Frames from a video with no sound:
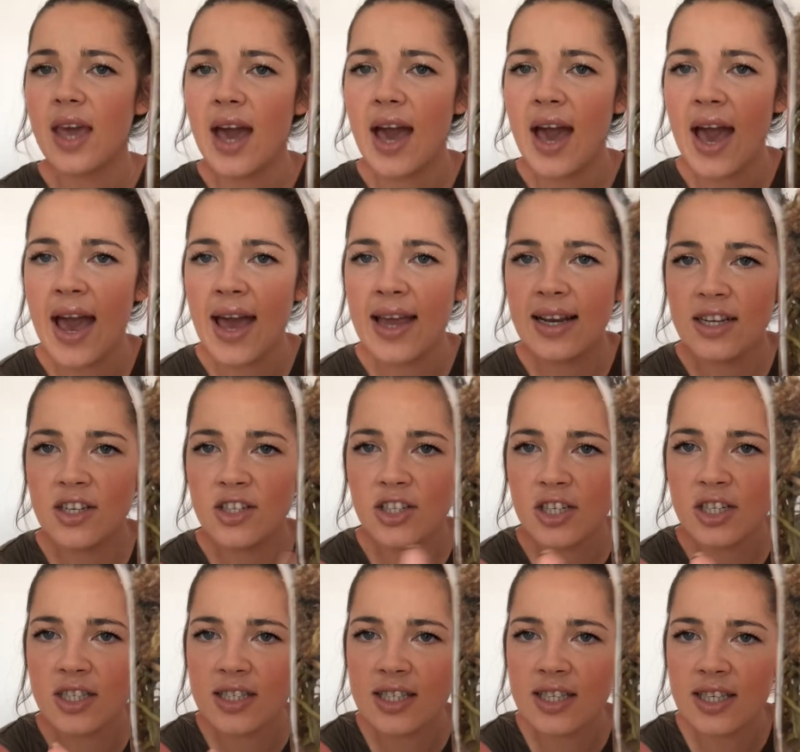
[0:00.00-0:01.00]
And as you
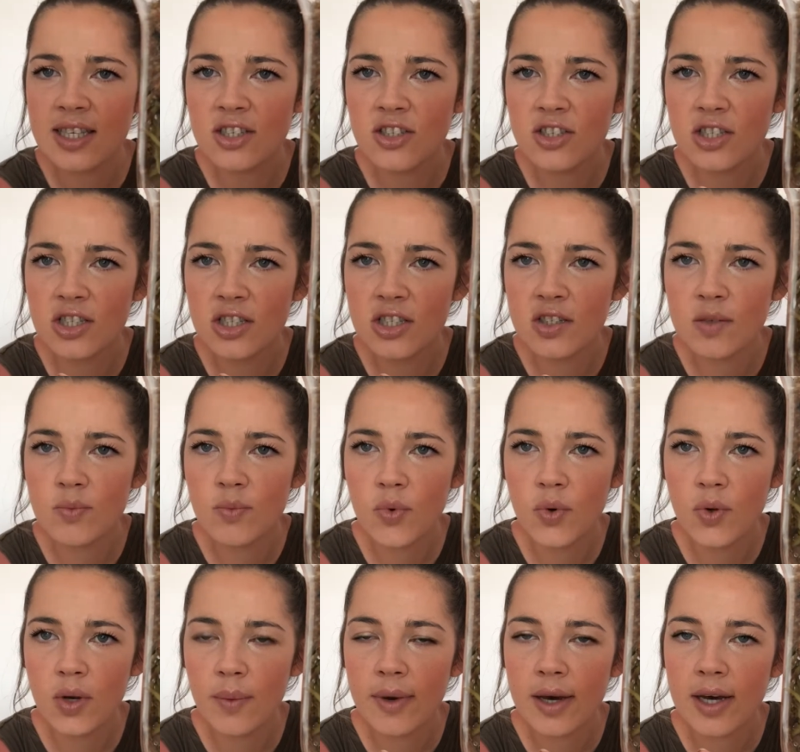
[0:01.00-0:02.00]
can see, there's just a
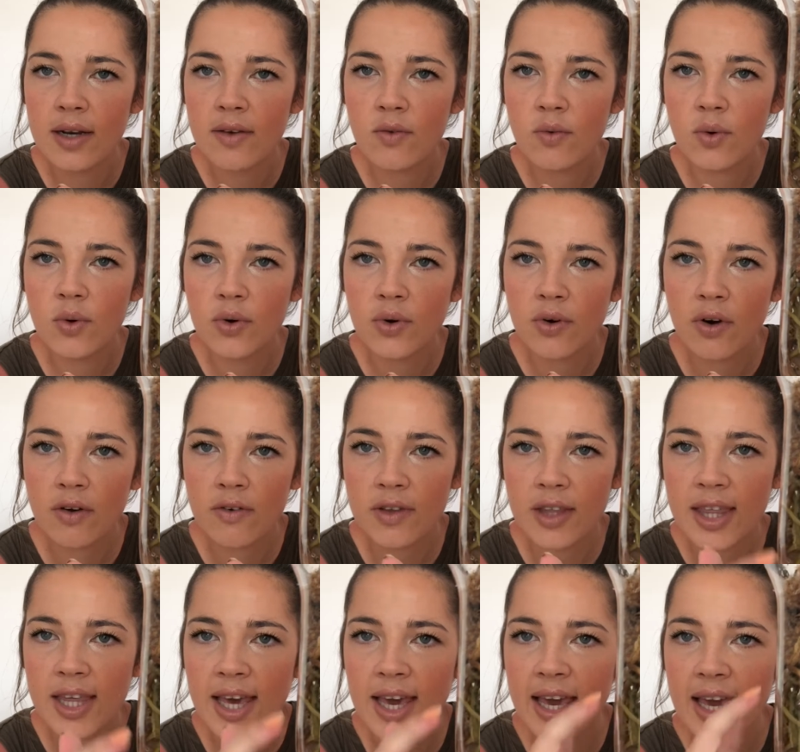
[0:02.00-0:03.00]
small amount of water over
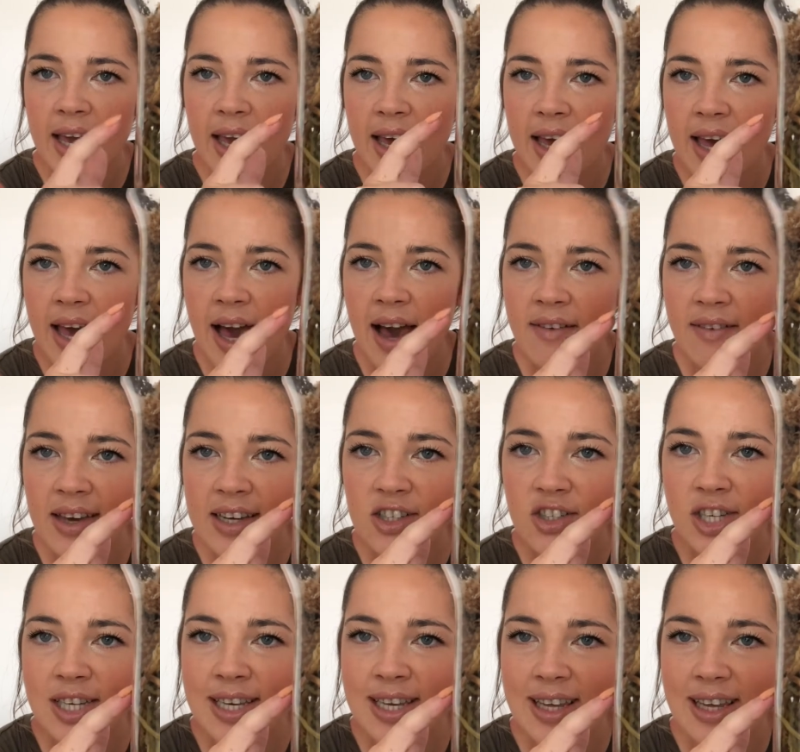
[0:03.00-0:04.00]
there. I've
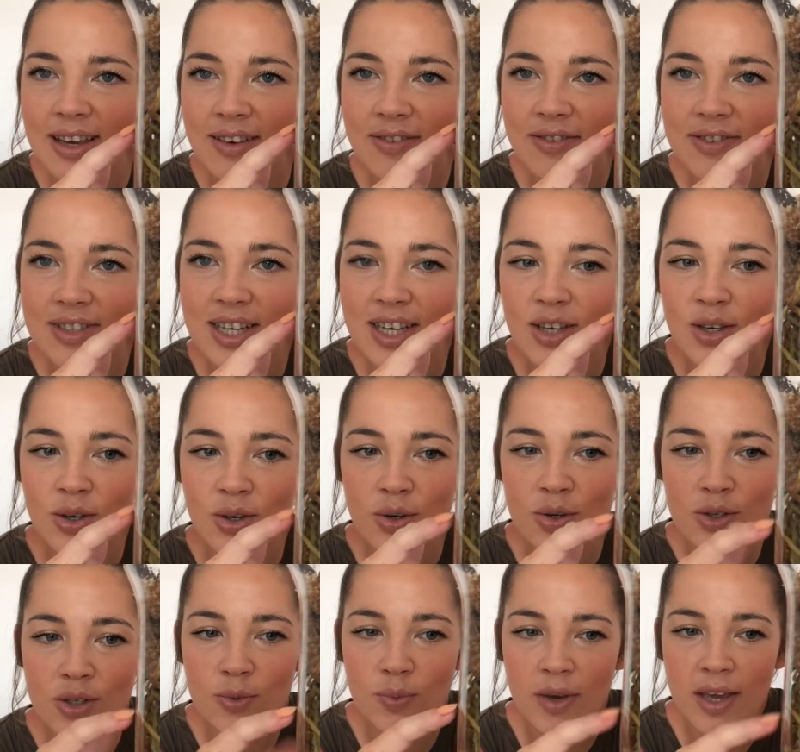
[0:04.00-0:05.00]
actually left a
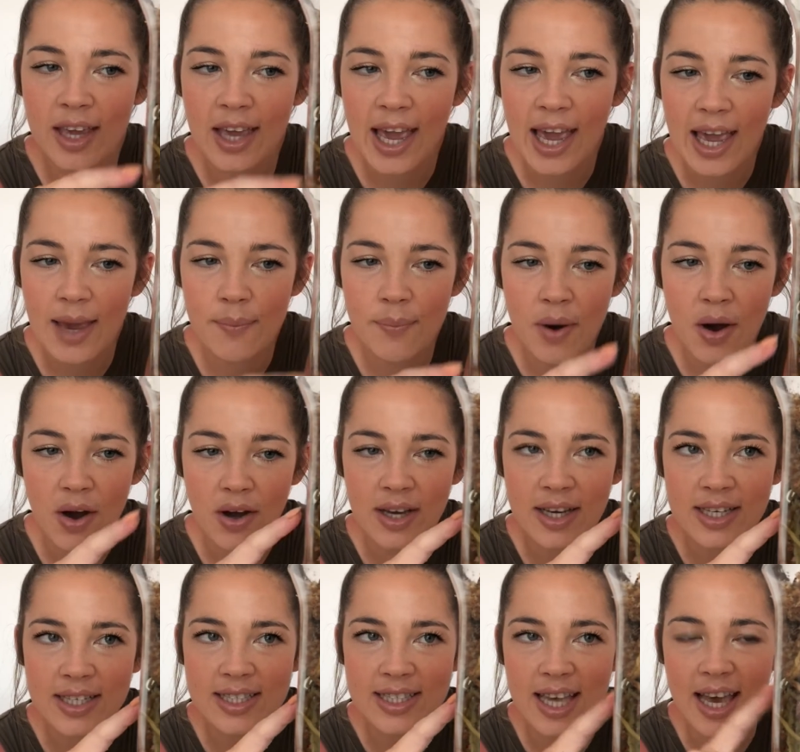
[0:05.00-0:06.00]
huge big air
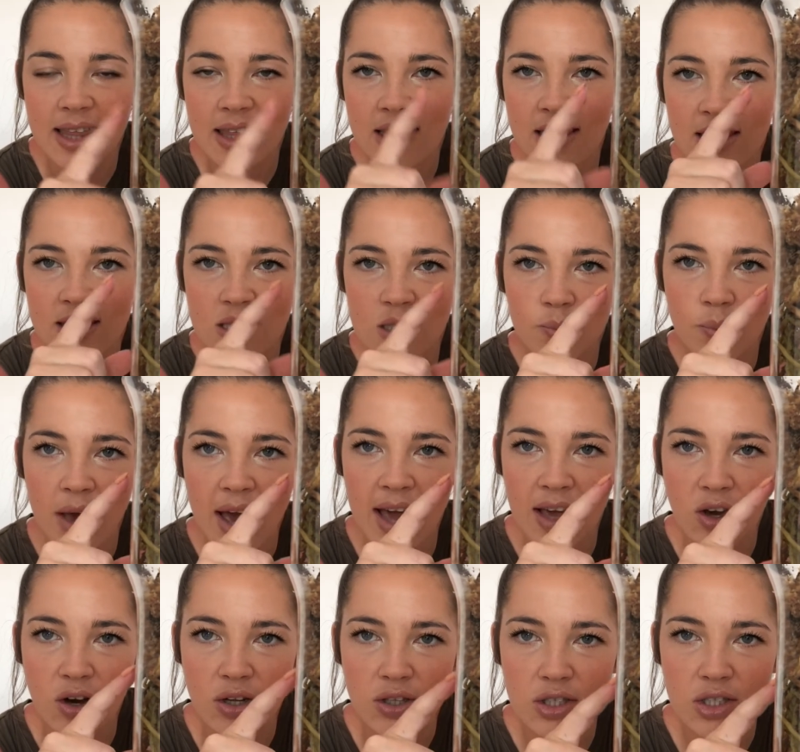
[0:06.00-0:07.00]
pocket and then this
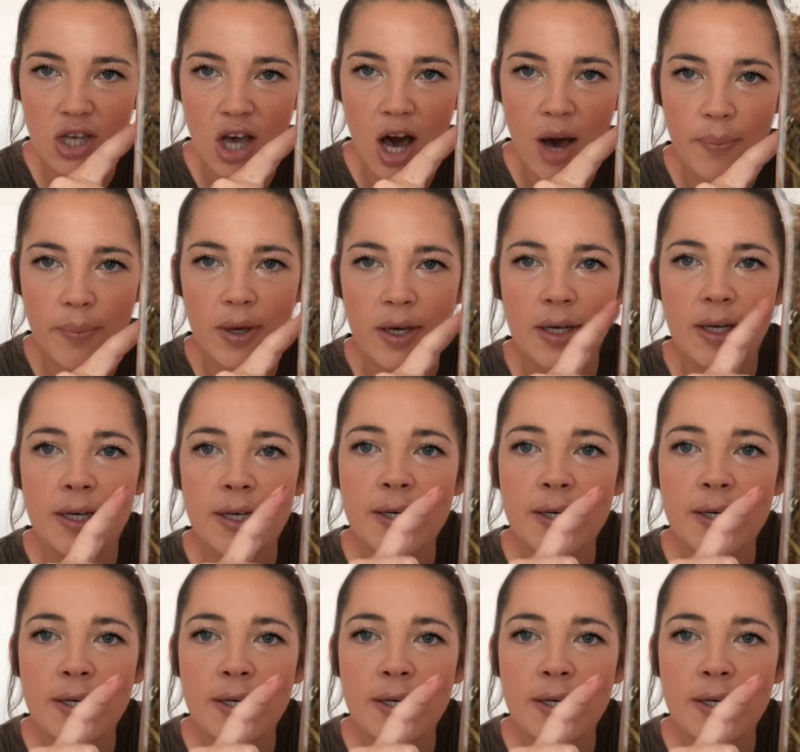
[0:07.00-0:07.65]
bag on top.